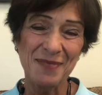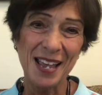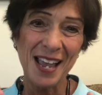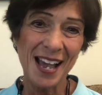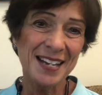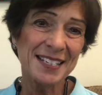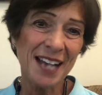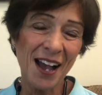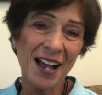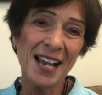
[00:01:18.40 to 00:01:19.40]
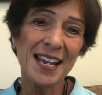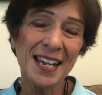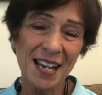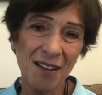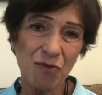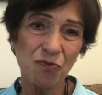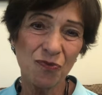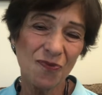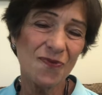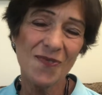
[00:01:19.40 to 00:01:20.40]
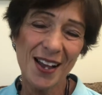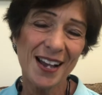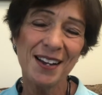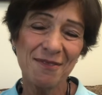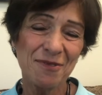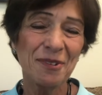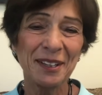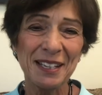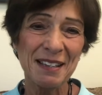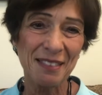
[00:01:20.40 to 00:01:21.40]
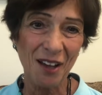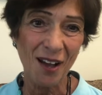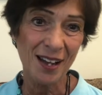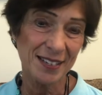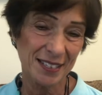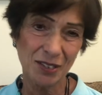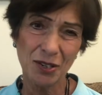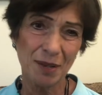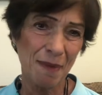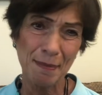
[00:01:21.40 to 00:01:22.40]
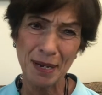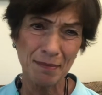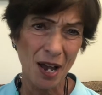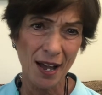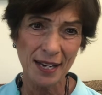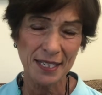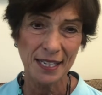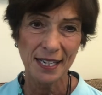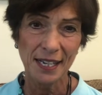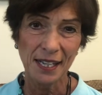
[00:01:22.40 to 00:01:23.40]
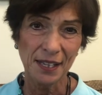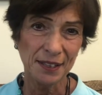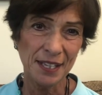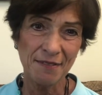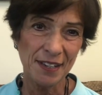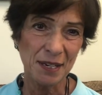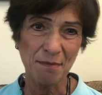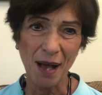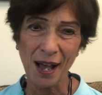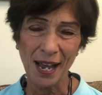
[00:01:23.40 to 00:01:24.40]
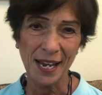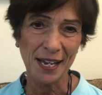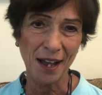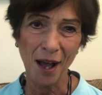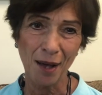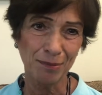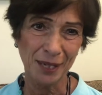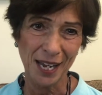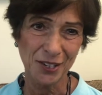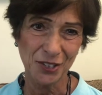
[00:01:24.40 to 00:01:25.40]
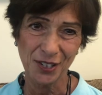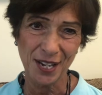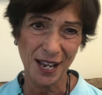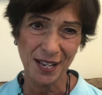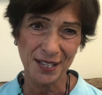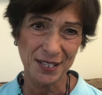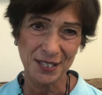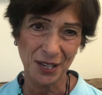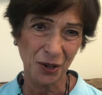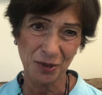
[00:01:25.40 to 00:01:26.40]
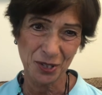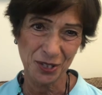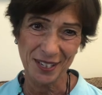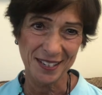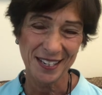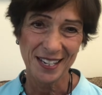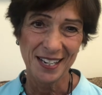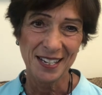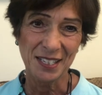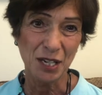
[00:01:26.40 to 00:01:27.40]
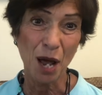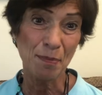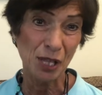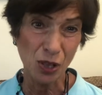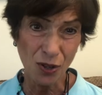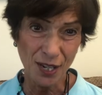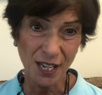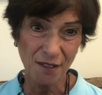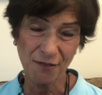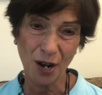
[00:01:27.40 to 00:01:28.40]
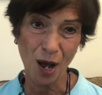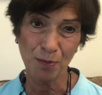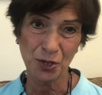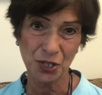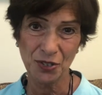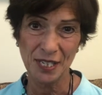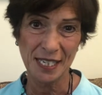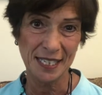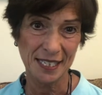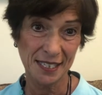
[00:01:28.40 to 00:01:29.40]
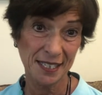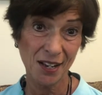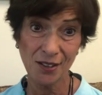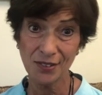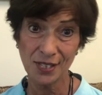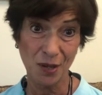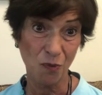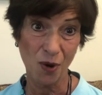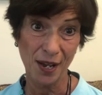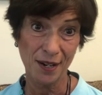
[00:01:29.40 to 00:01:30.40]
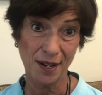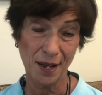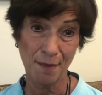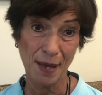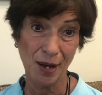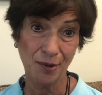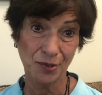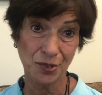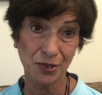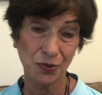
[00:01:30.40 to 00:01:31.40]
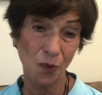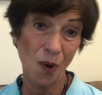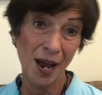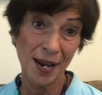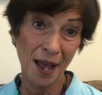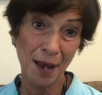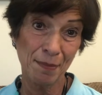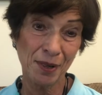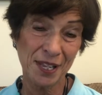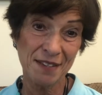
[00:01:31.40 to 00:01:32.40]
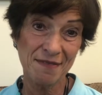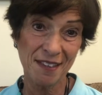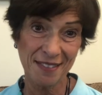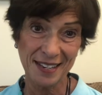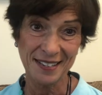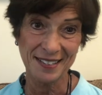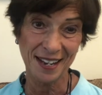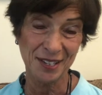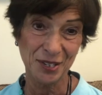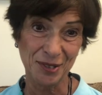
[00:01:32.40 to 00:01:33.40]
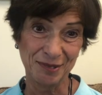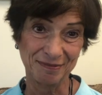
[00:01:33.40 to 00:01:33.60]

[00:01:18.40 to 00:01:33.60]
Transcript: And I have really thought, maybe I'm not living my obligation as a Christian to not be looking for opportunities to tell someone about why I believe the things I do.